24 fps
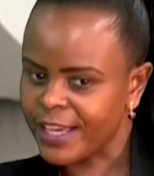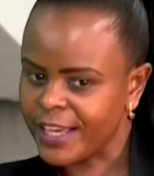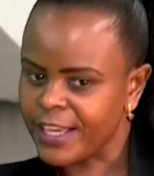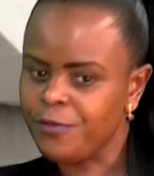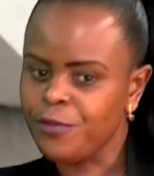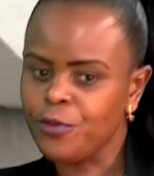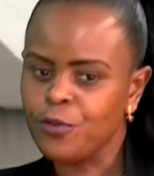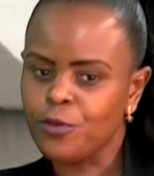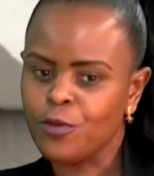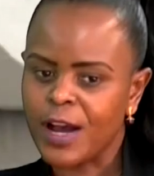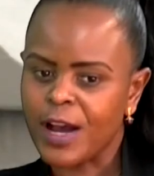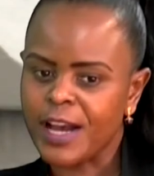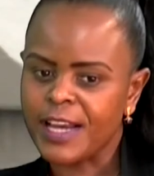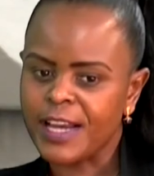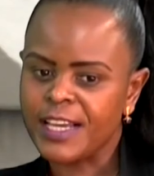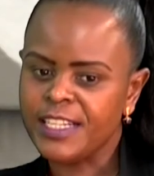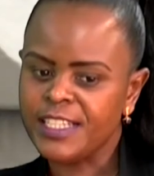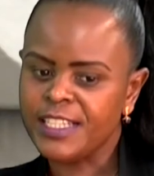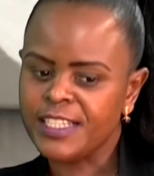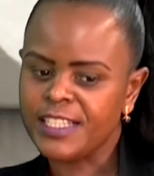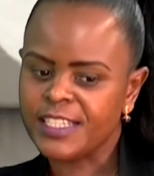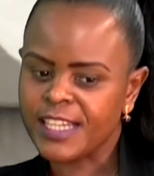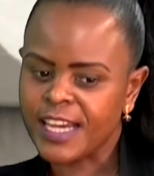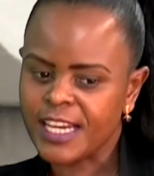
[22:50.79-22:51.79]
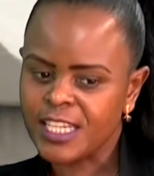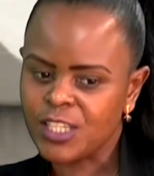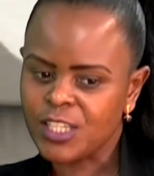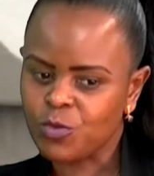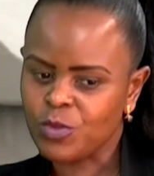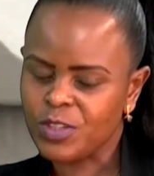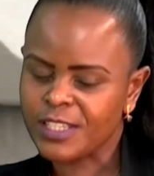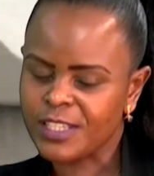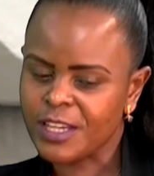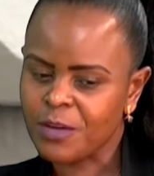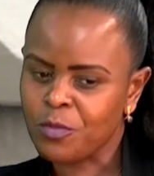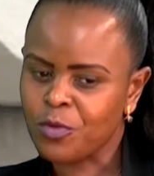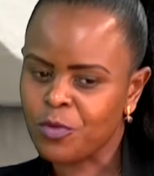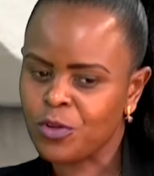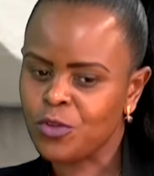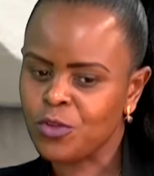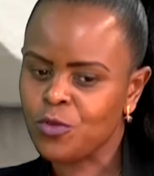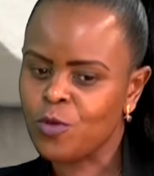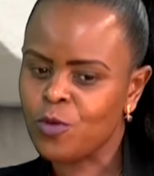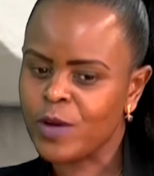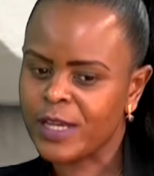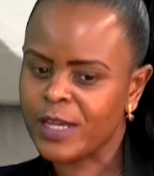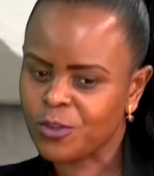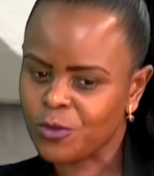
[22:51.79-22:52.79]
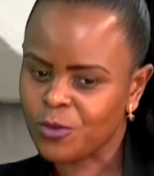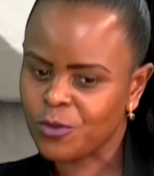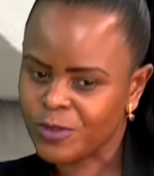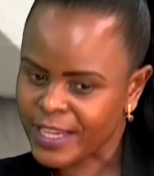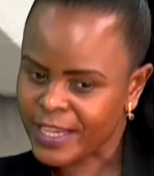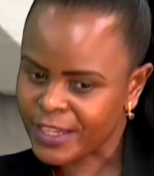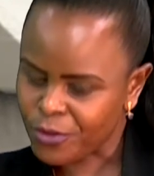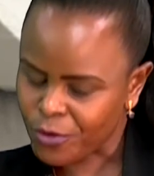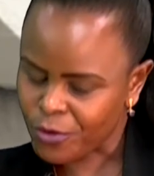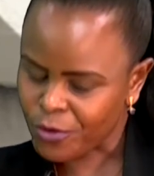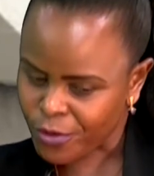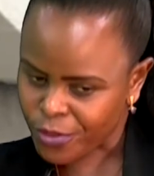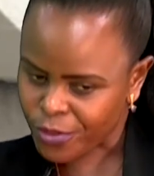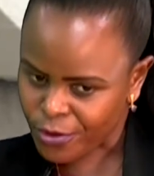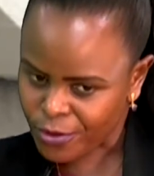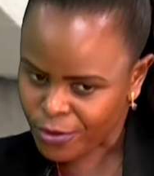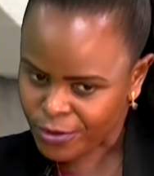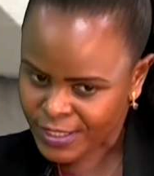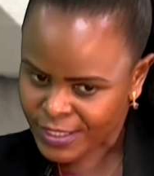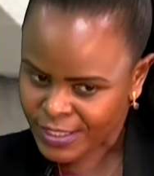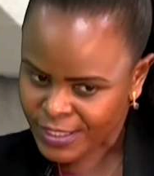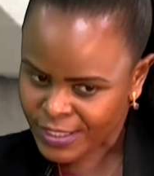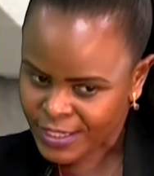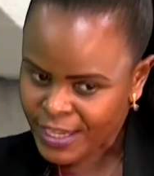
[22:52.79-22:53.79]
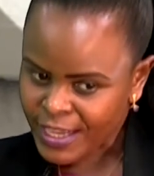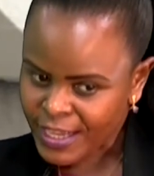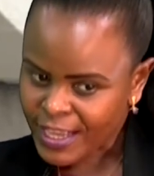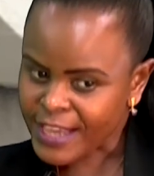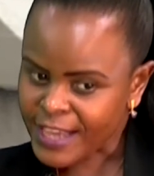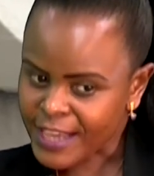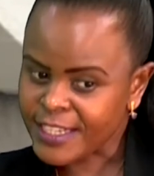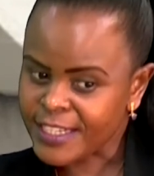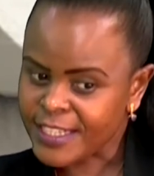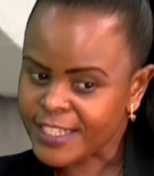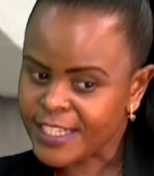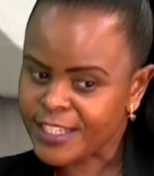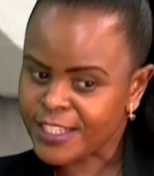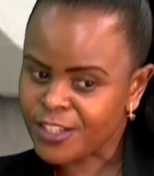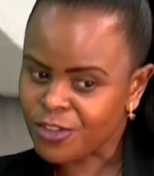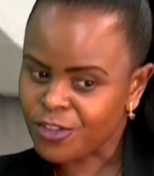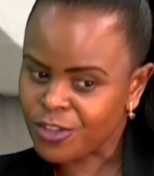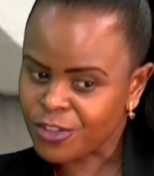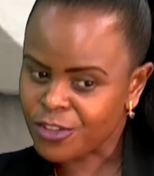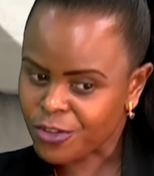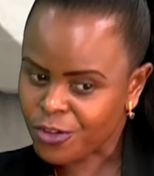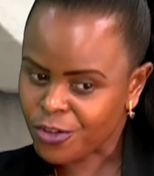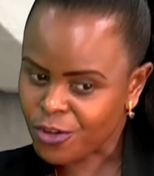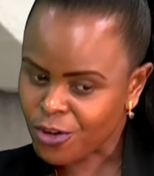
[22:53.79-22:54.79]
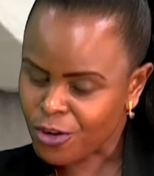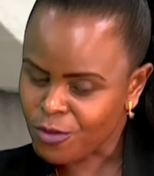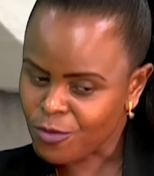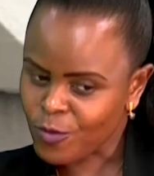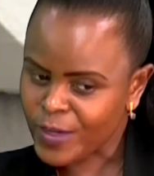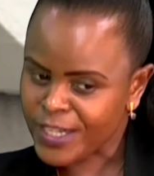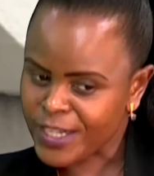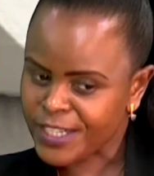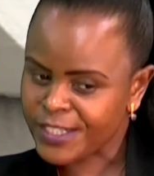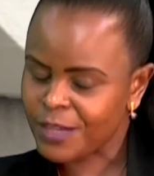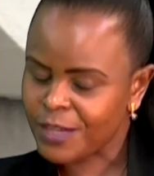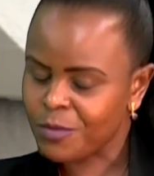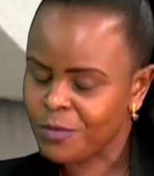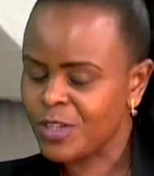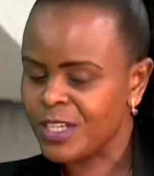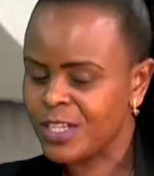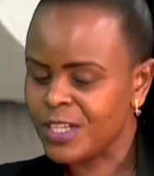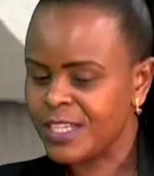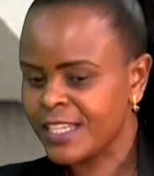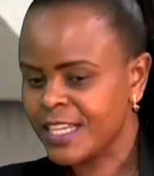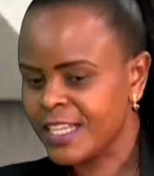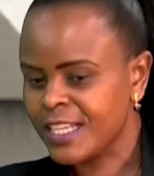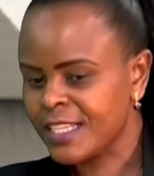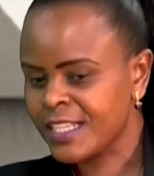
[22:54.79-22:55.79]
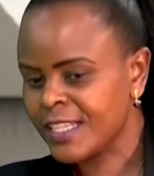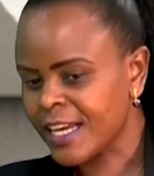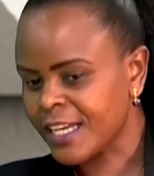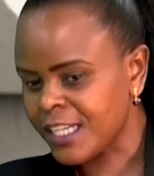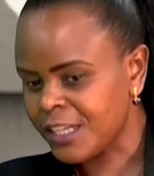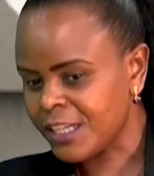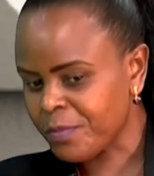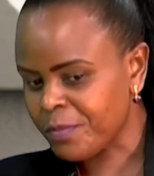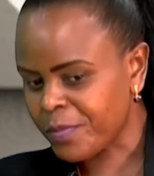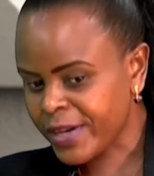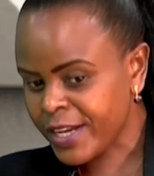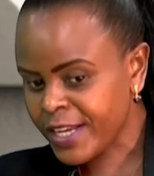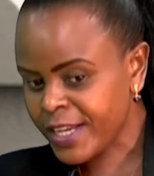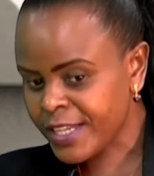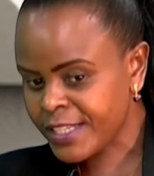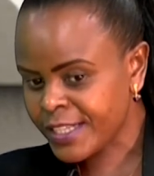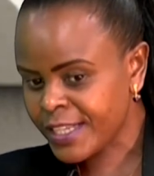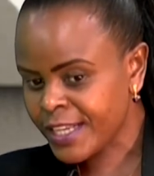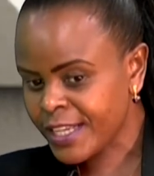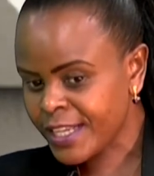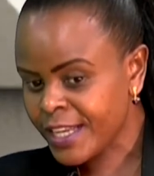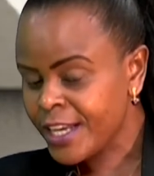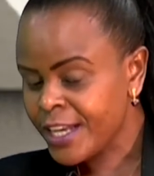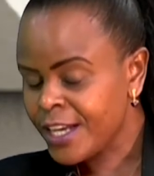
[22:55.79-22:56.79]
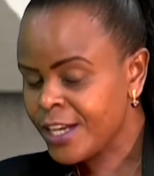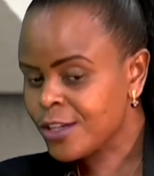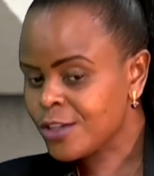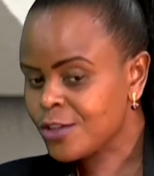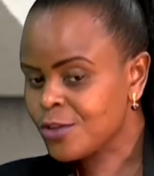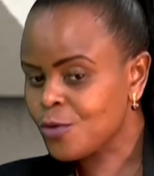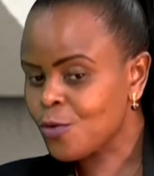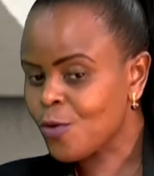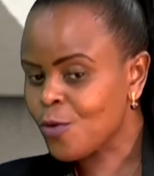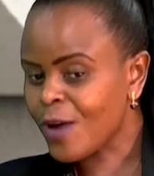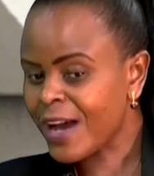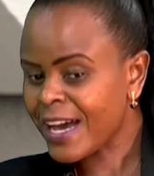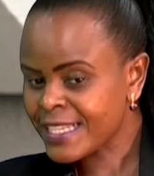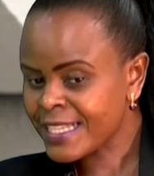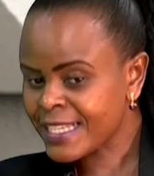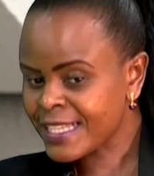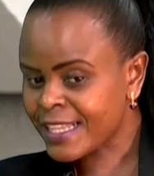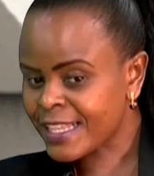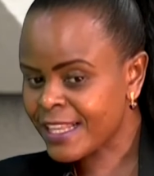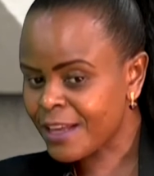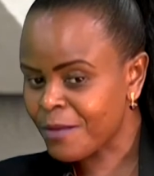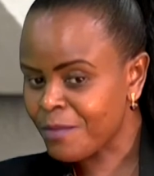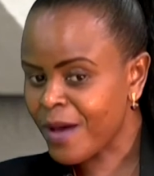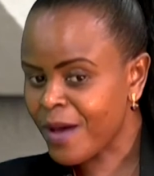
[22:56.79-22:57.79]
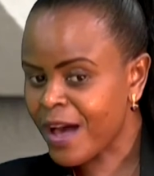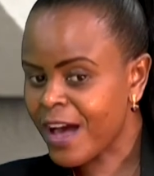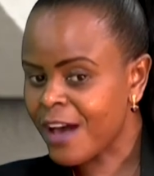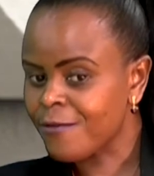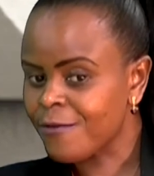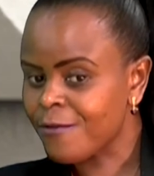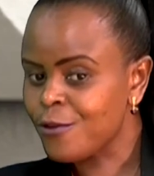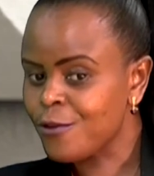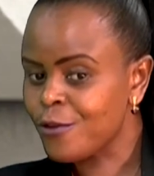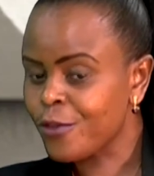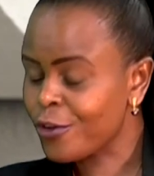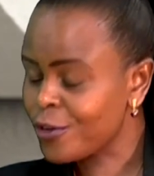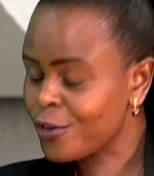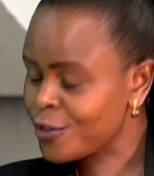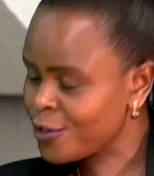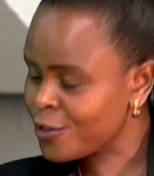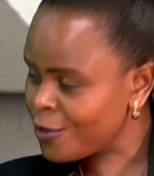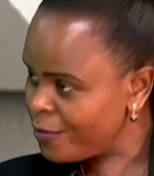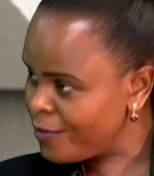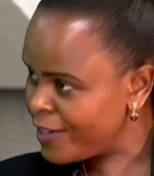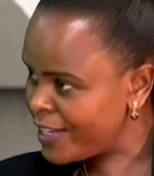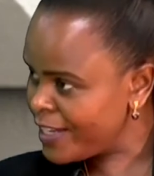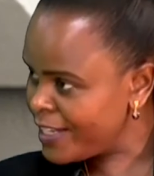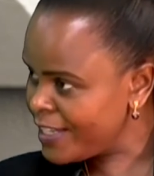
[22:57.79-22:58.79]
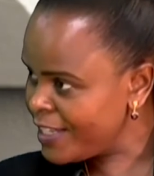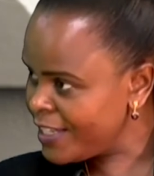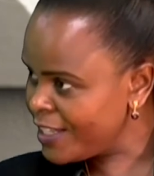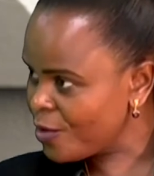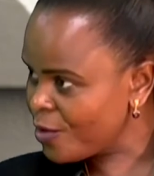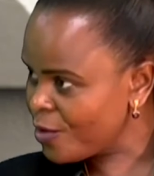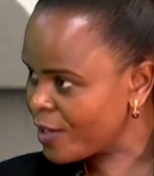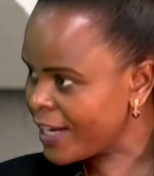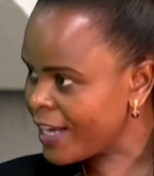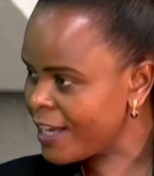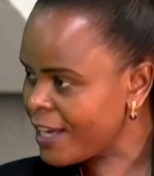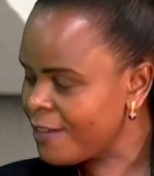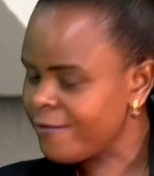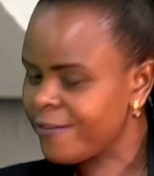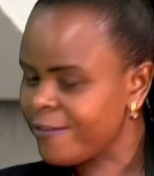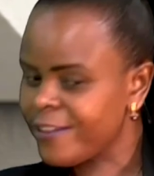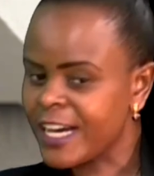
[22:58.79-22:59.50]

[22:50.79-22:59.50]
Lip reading: If you are in touch with somebody who has suicidal thoughts, and it is not wrong when somebody says they are depressed, to ask them, have you thought of ending your life?